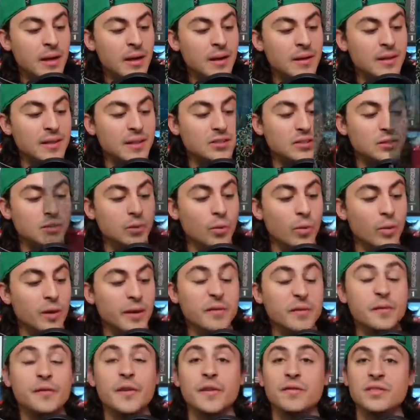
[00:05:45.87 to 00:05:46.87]
This is the 1 in
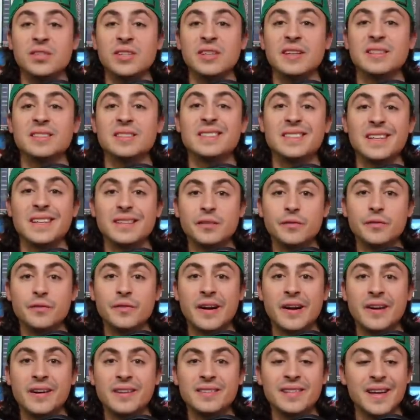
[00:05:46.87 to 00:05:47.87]
15 incentive
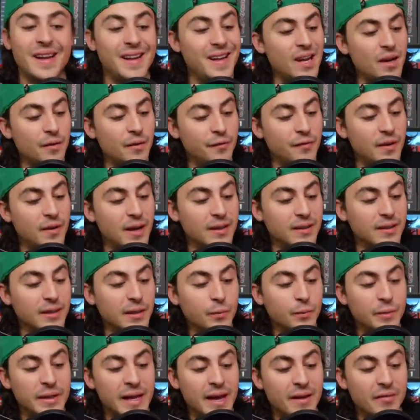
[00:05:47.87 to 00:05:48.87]
variant, and now finally
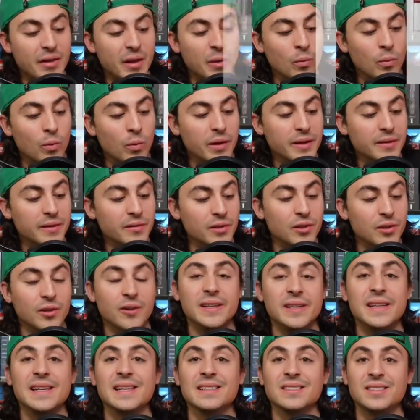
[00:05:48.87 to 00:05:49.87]
we have a 1 in
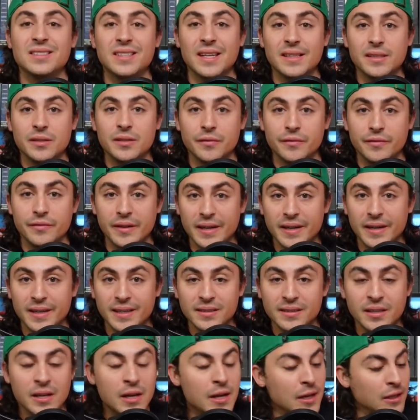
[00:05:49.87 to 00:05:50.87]
30 incentive variant.